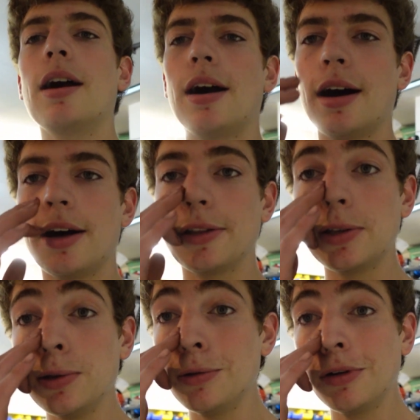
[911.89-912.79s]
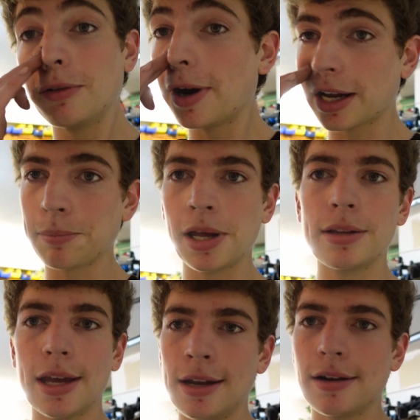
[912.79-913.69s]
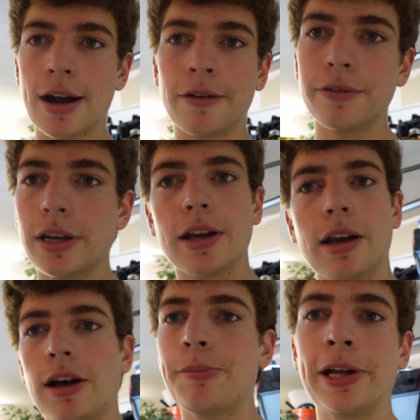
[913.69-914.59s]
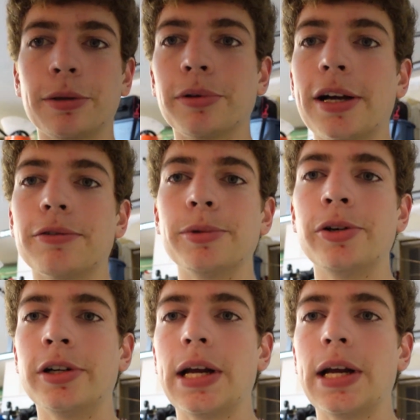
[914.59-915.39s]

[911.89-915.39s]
The tune, recommend to any Crown Vic Panther platform owner.